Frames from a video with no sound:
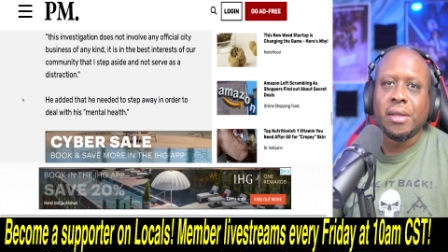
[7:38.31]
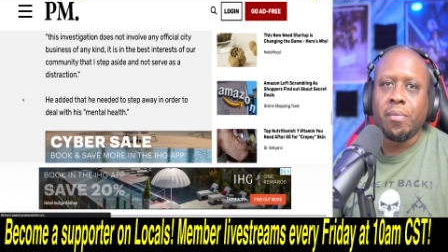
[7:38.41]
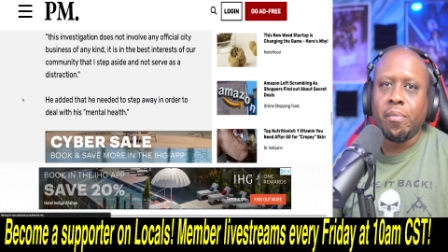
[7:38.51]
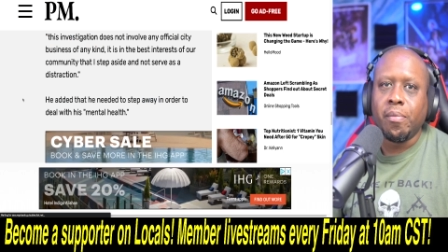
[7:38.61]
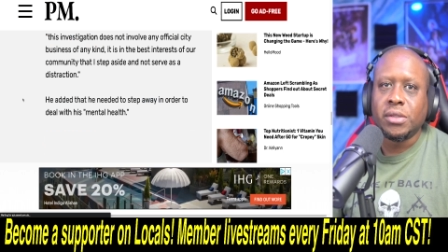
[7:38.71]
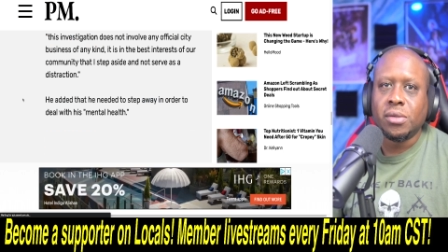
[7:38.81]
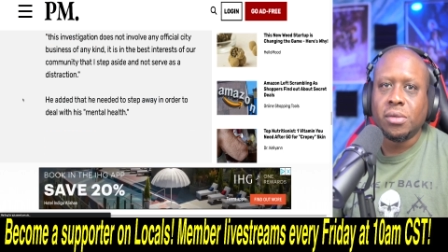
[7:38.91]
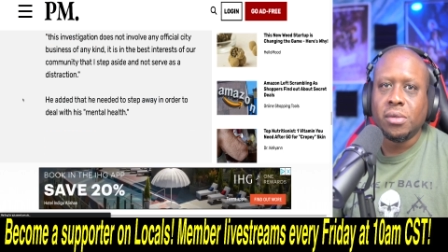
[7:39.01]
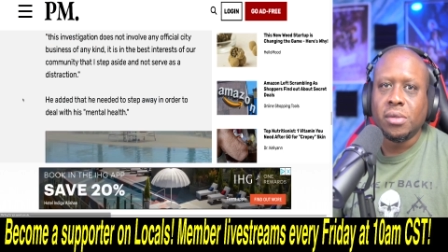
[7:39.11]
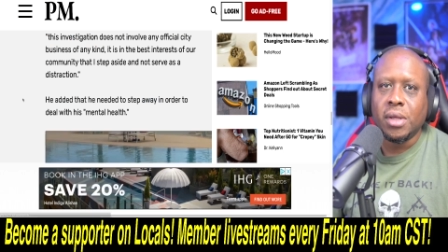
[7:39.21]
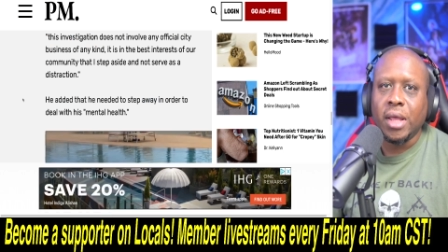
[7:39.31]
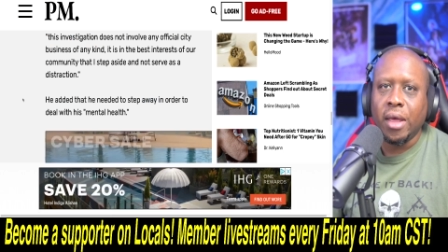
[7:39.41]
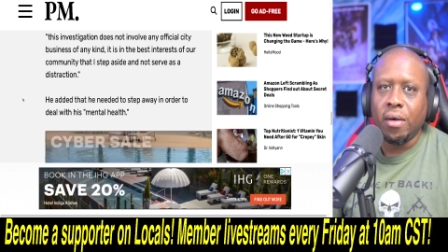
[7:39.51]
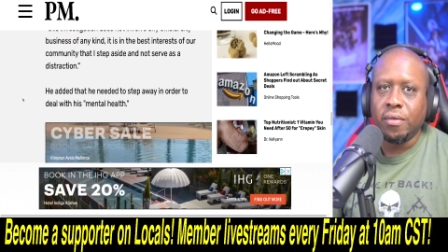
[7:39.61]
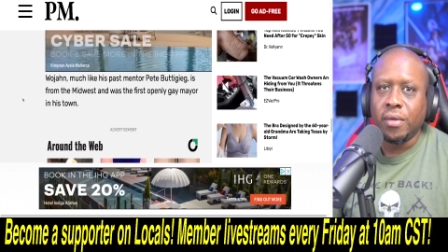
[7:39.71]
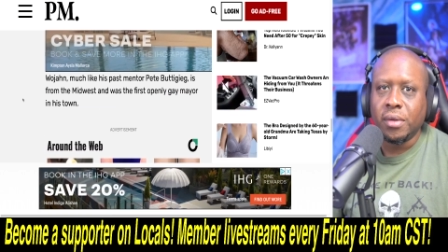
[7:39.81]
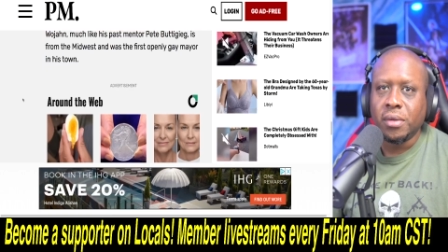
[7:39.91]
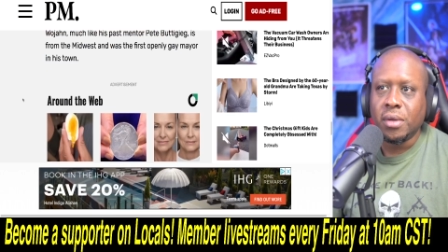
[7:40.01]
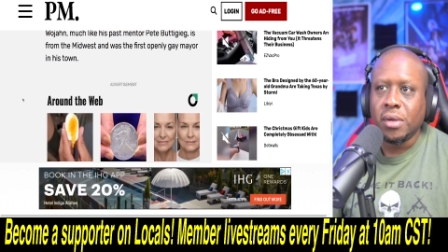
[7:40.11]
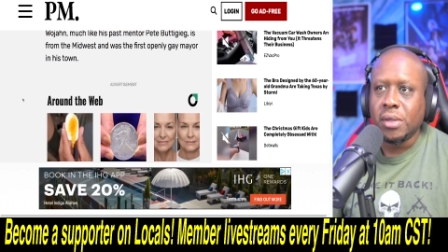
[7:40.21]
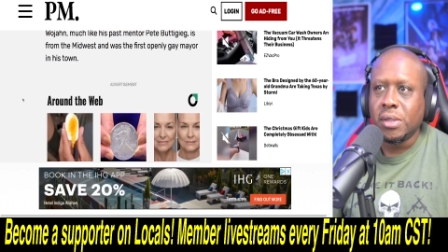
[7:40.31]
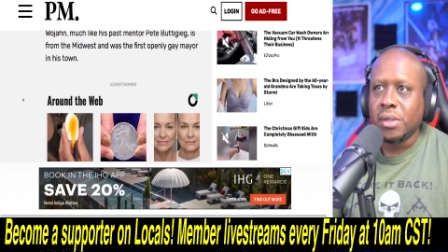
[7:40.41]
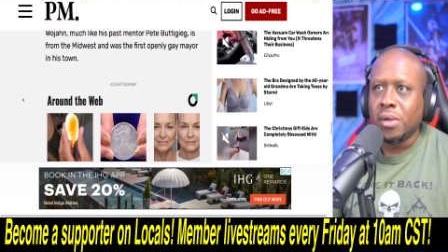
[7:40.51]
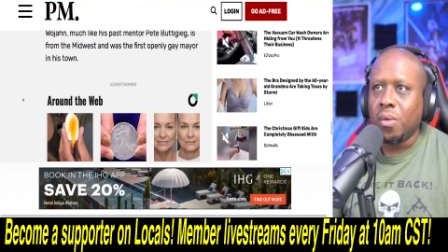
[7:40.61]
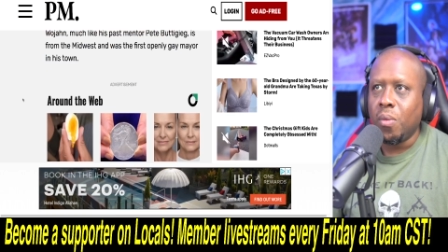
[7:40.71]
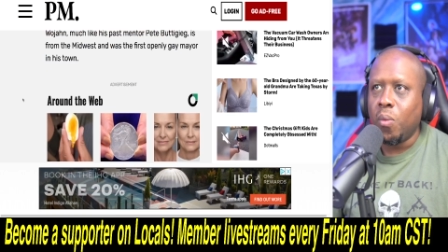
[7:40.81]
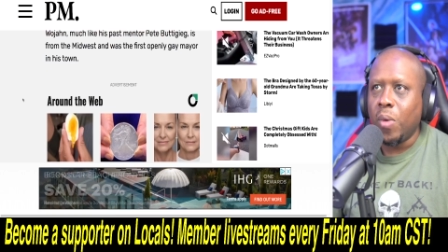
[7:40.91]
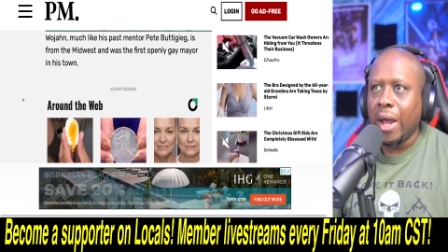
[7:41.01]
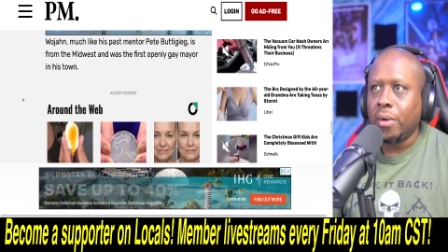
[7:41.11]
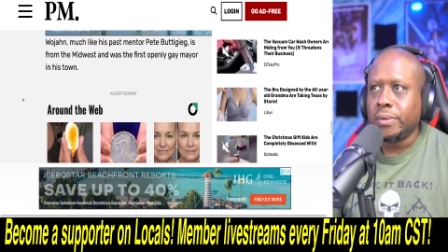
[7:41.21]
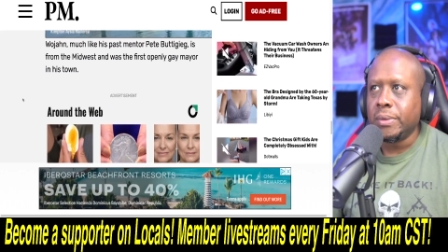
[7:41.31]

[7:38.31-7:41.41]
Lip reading: mental health. Wow.